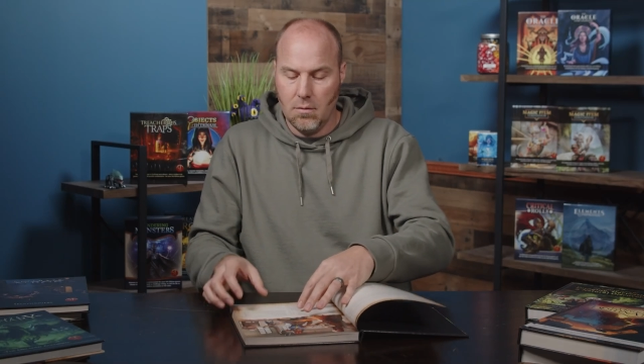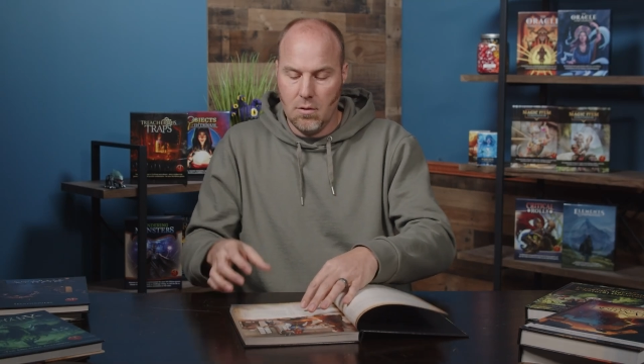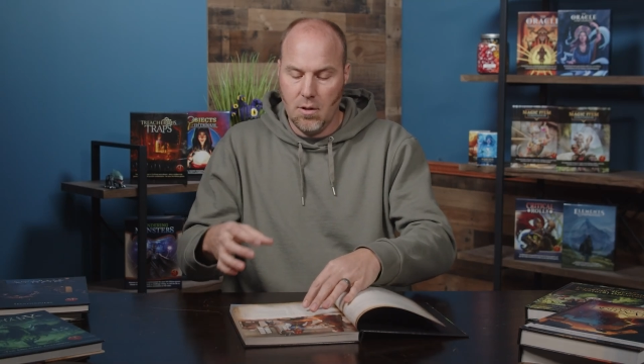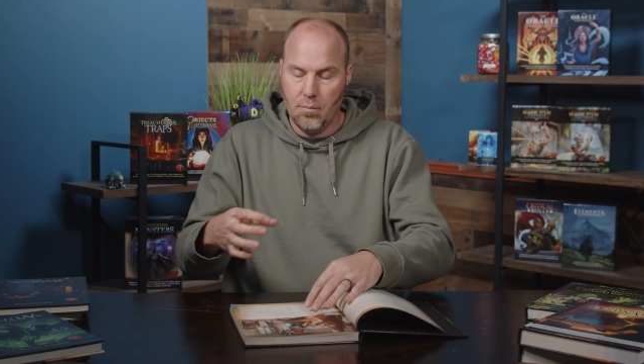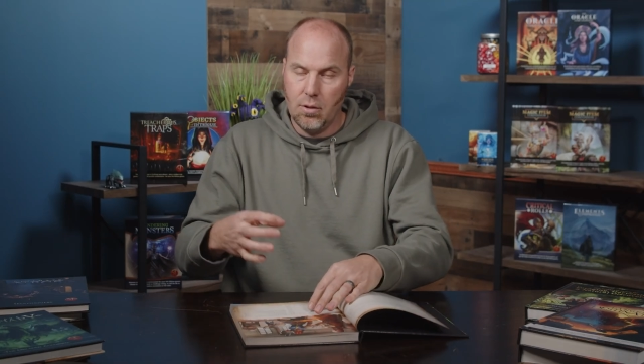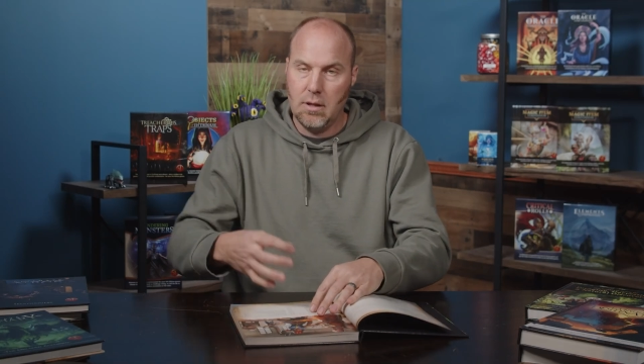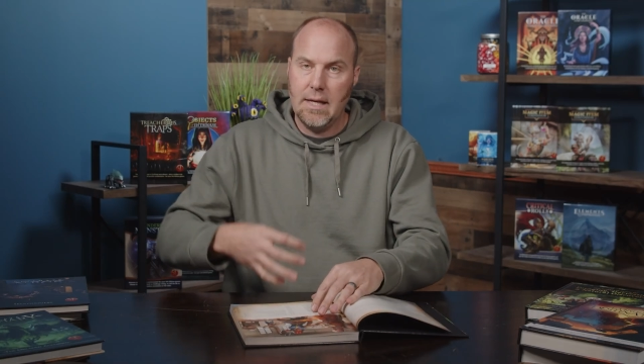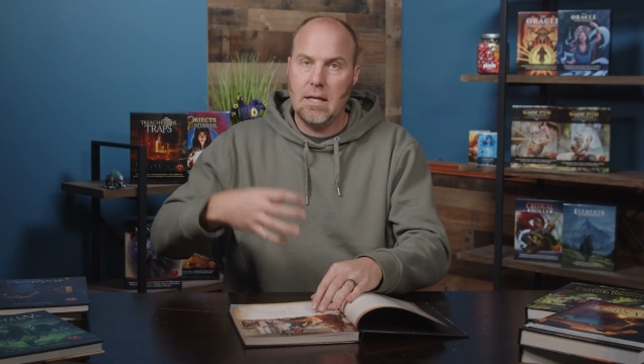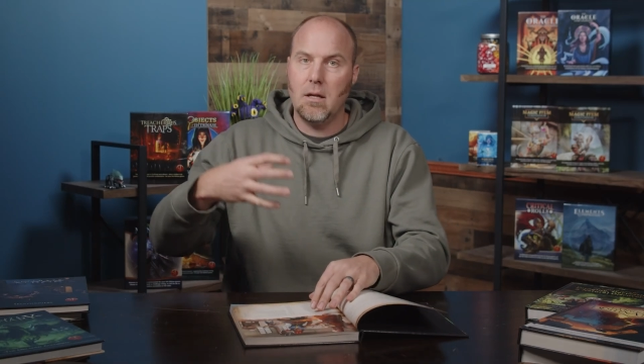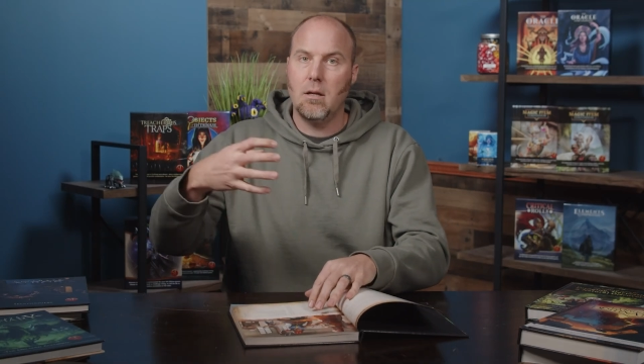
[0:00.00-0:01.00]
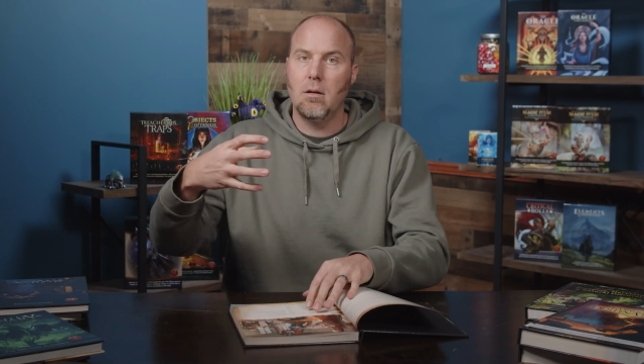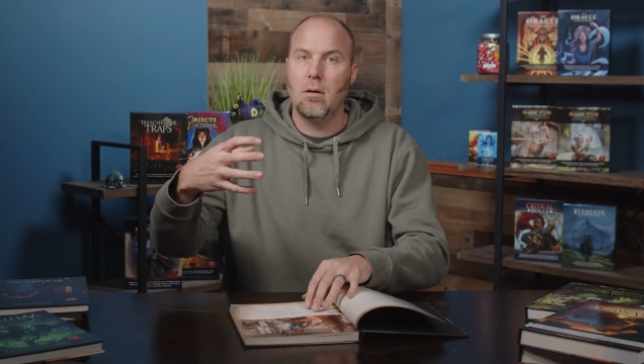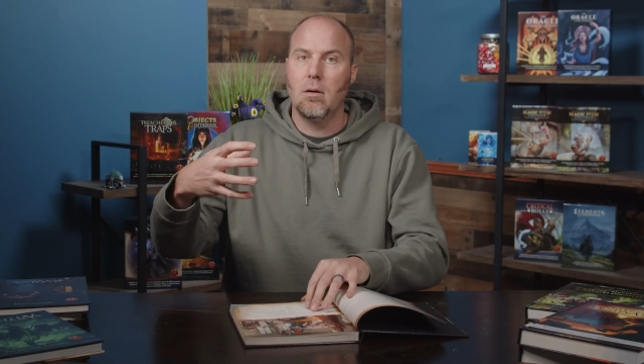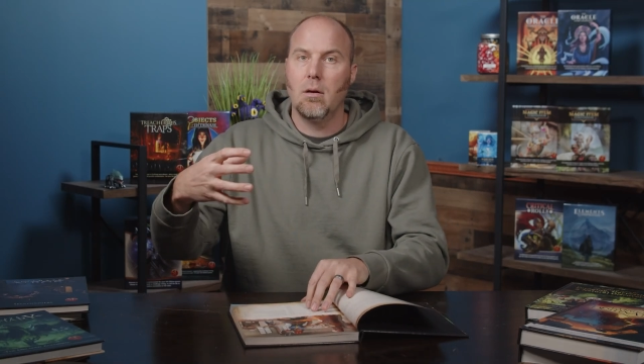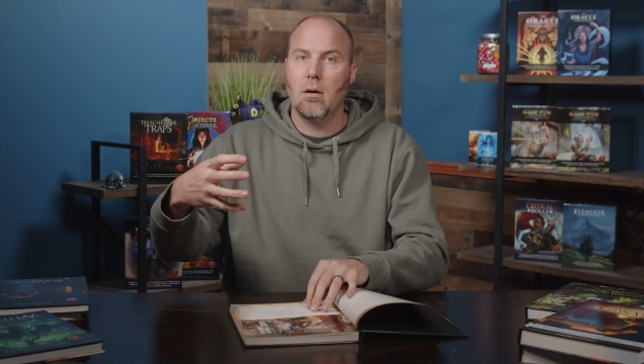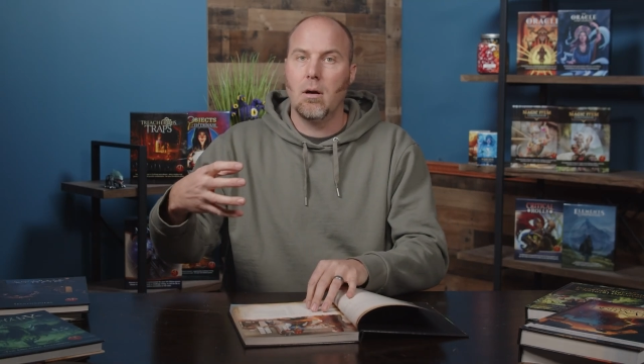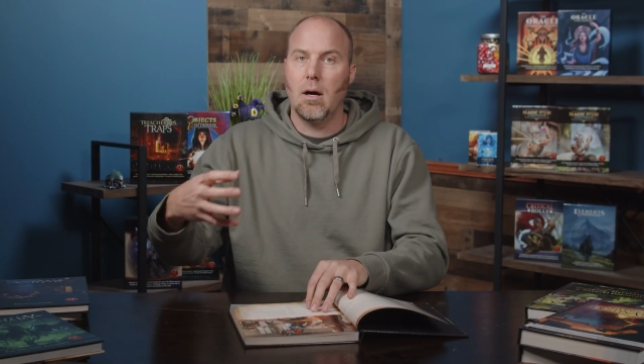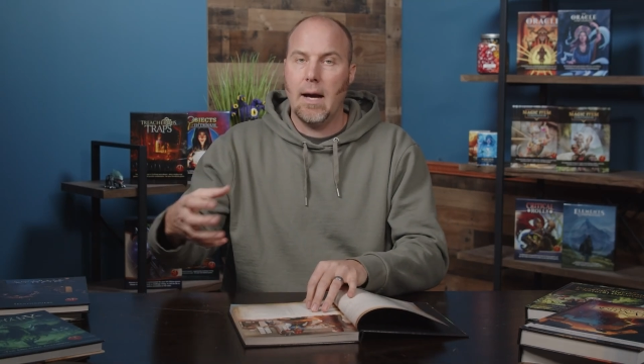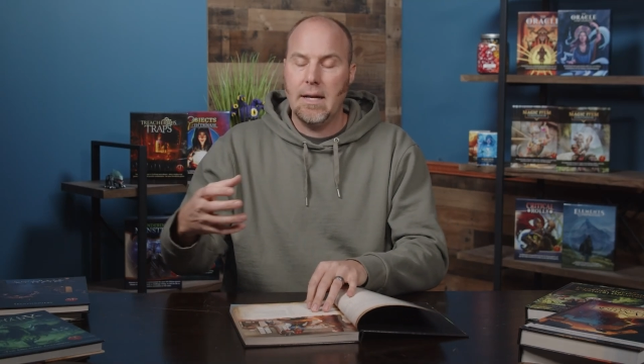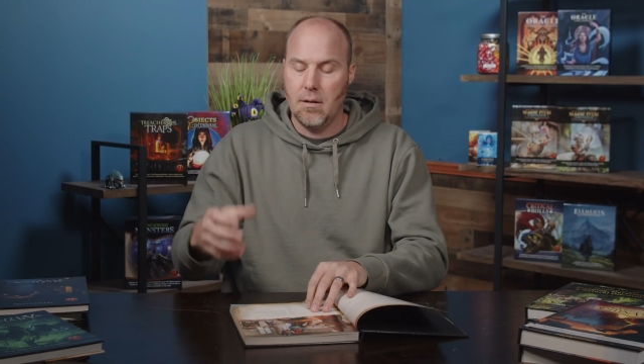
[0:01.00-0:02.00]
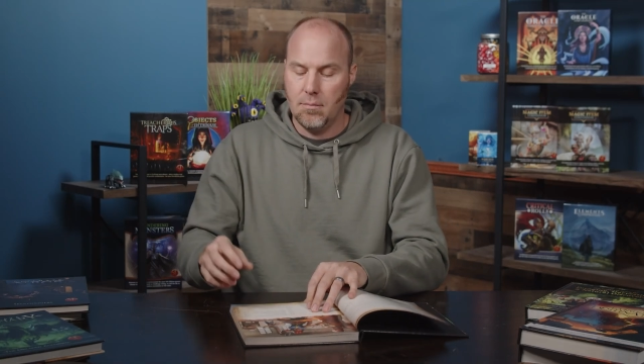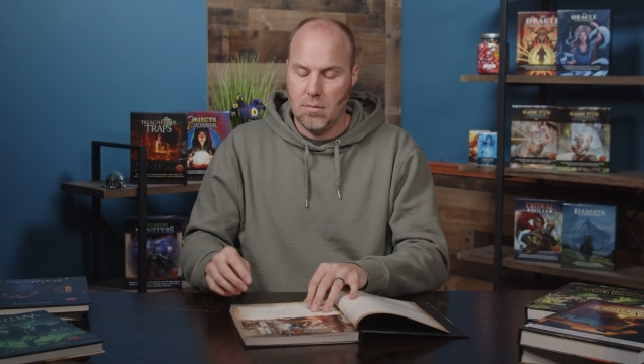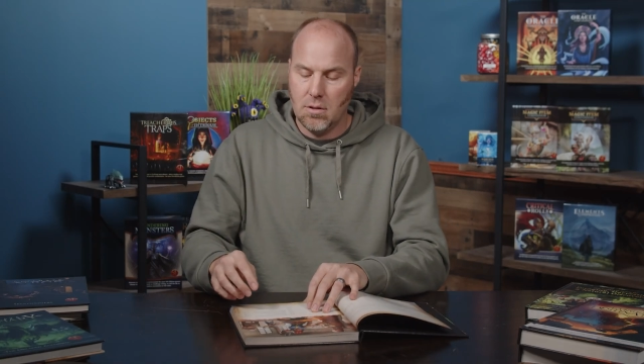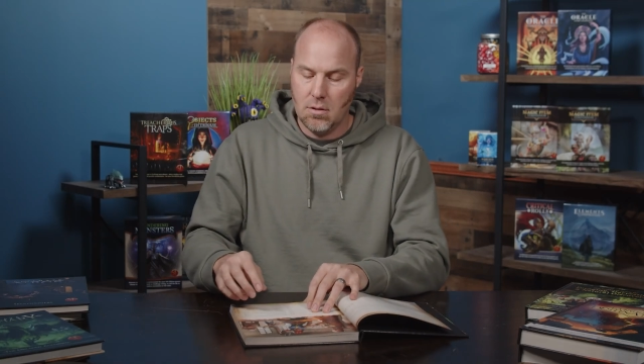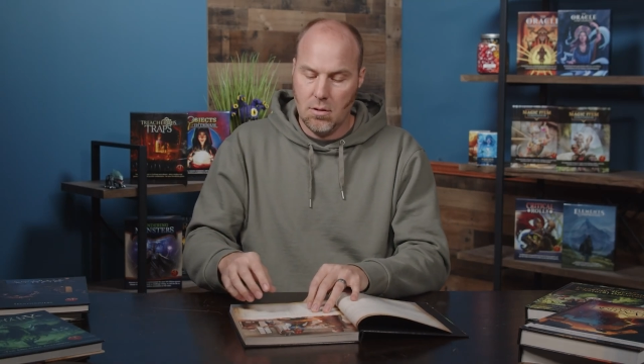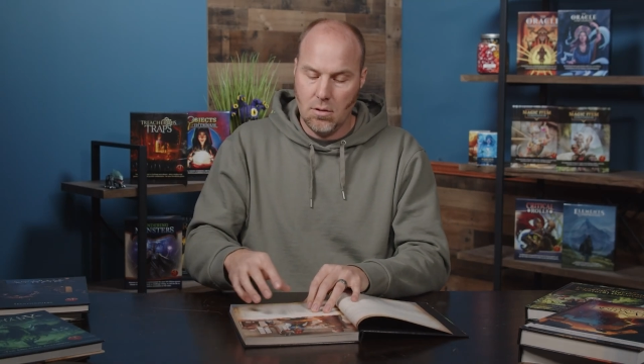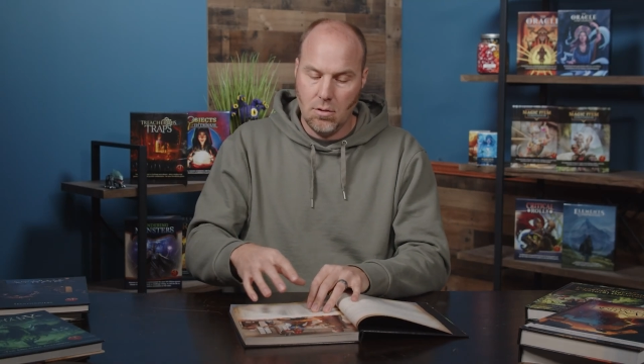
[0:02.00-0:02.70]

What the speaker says: completed items